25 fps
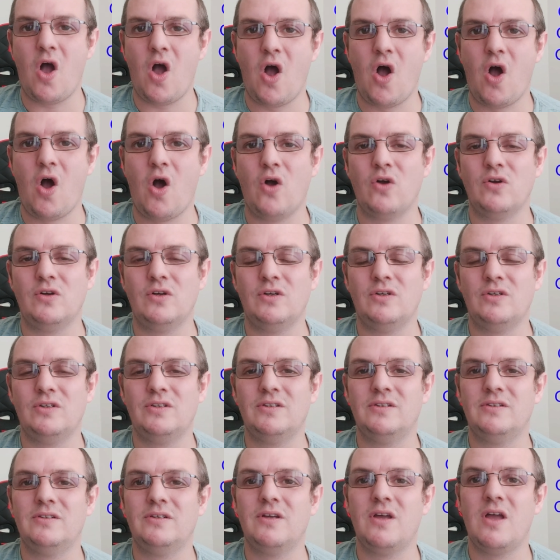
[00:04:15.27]
O,
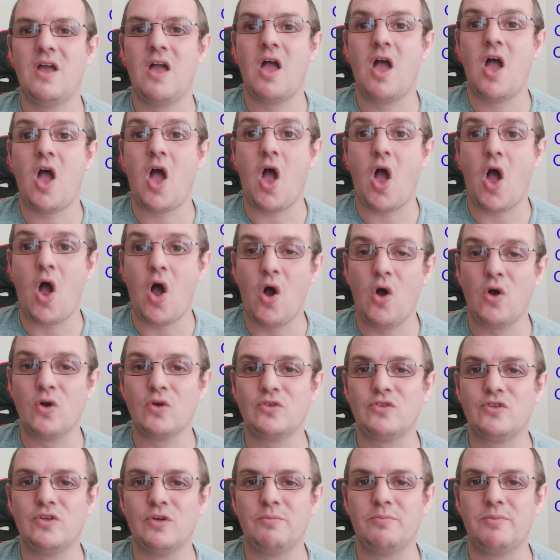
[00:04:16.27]

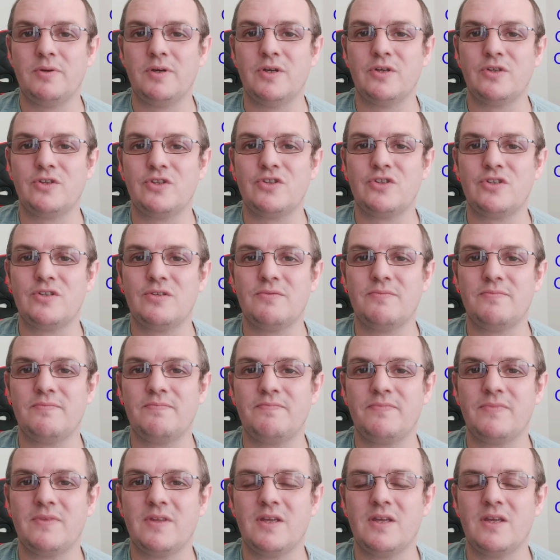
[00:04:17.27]
octopus.
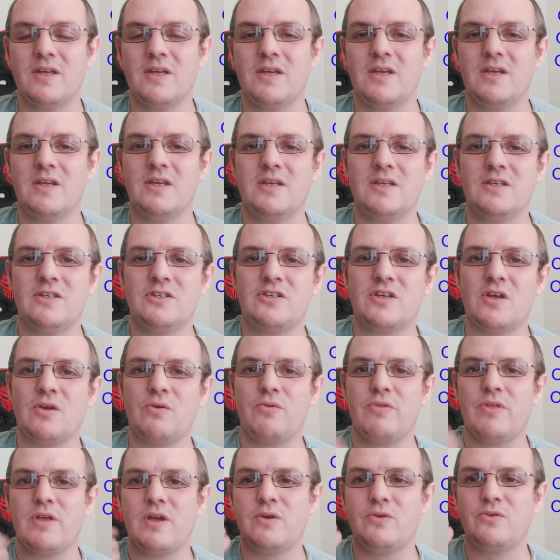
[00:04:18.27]

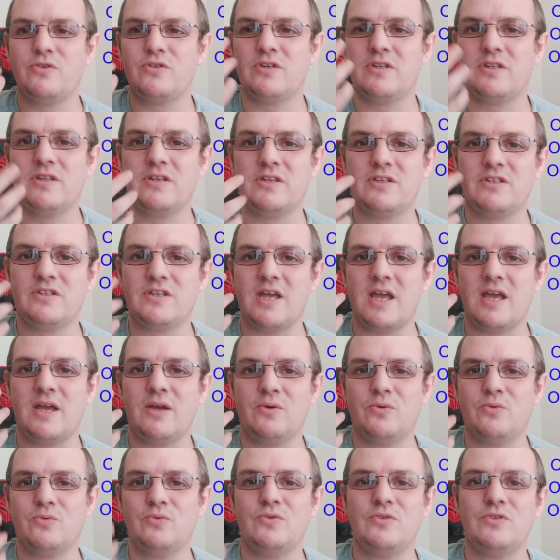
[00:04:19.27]
So those are the
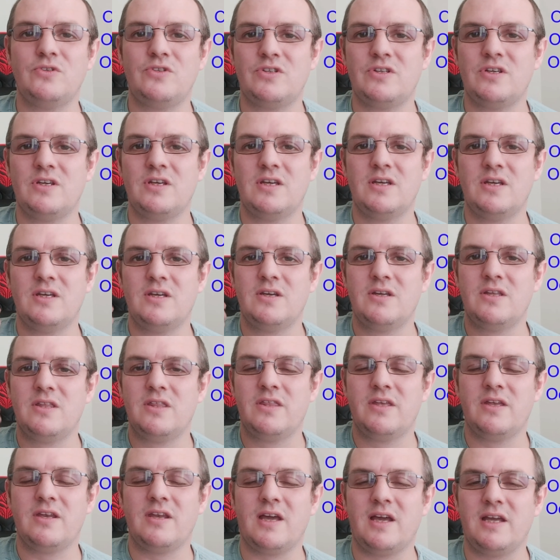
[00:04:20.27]
sounds
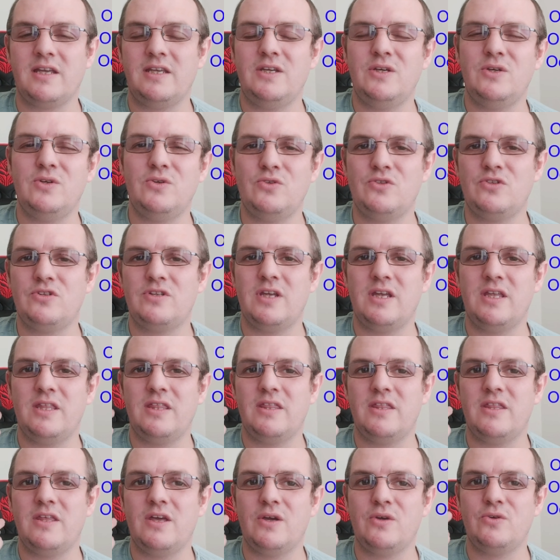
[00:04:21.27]
that are used
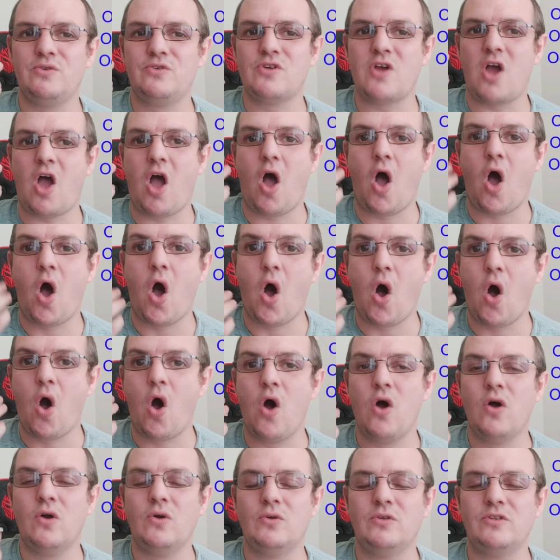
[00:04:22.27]
in those
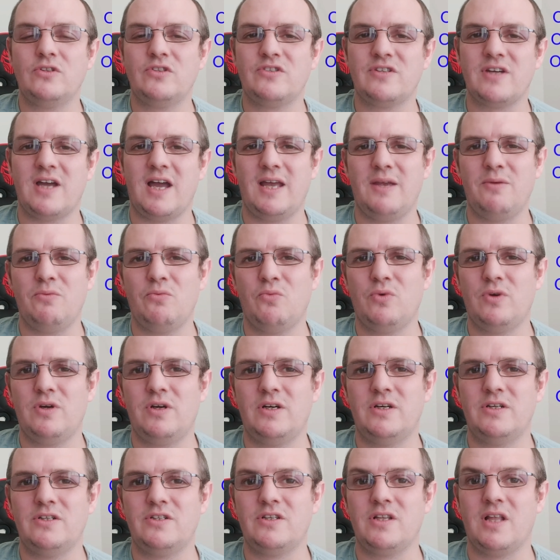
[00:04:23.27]
O type
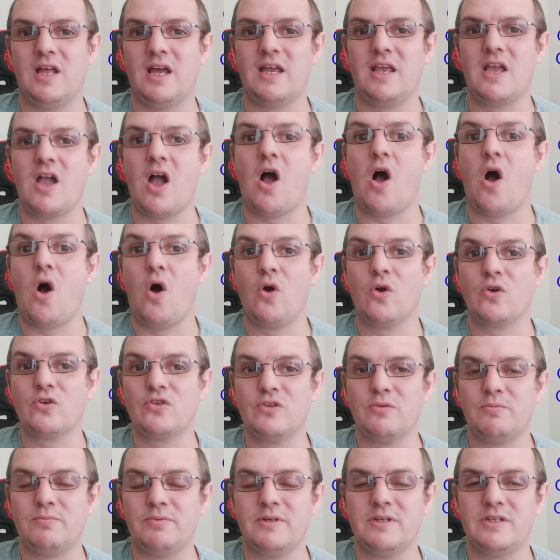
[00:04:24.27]
words like
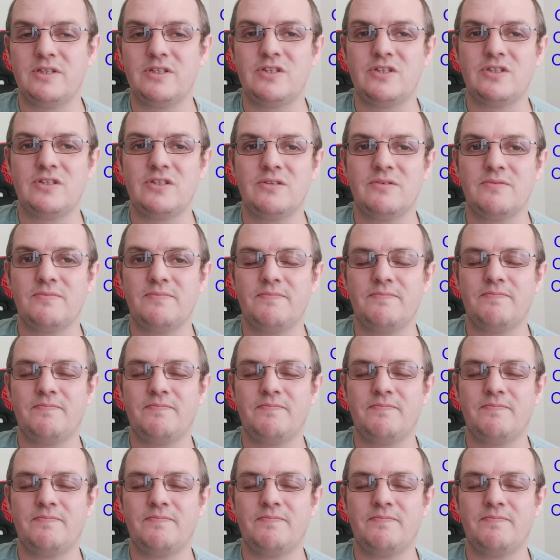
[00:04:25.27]
octopus,